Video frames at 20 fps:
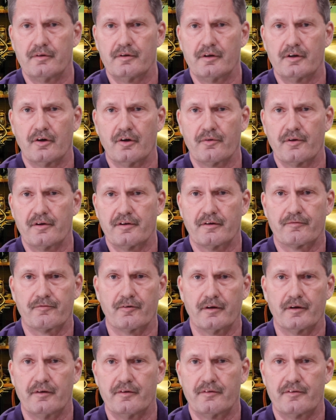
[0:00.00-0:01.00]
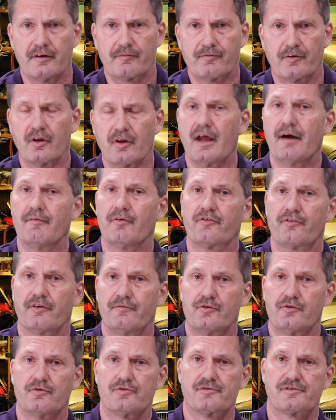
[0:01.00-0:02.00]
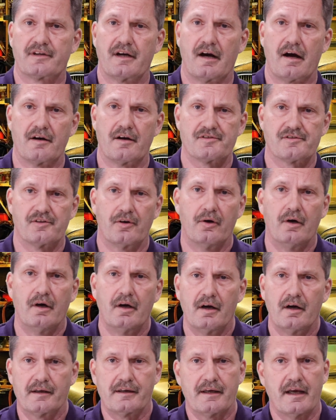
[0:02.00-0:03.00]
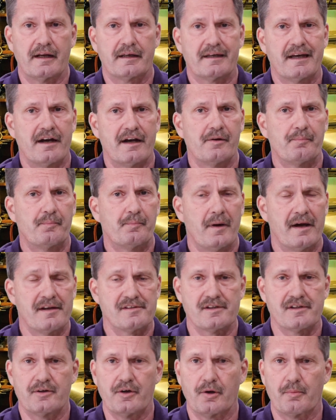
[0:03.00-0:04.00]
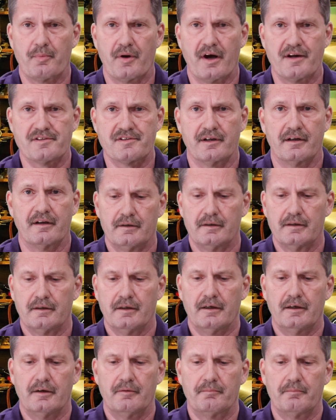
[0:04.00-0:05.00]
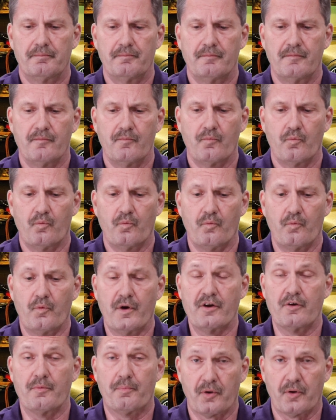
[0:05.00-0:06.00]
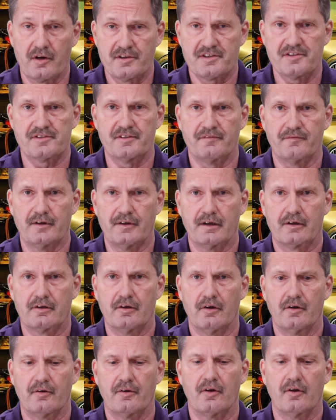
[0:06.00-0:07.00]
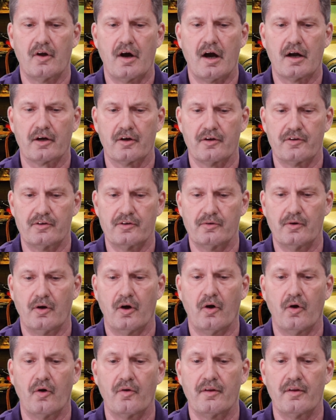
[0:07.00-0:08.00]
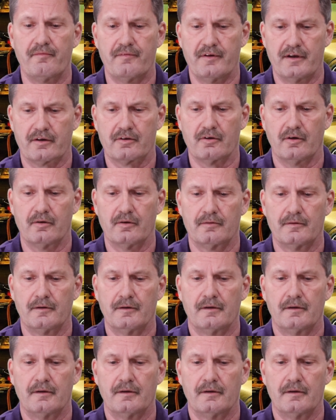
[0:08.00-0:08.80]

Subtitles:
you know, the different levels of used cars. So again, it kind of depends on your budget. When you purchase a vehicle, the longer you own the vehicle,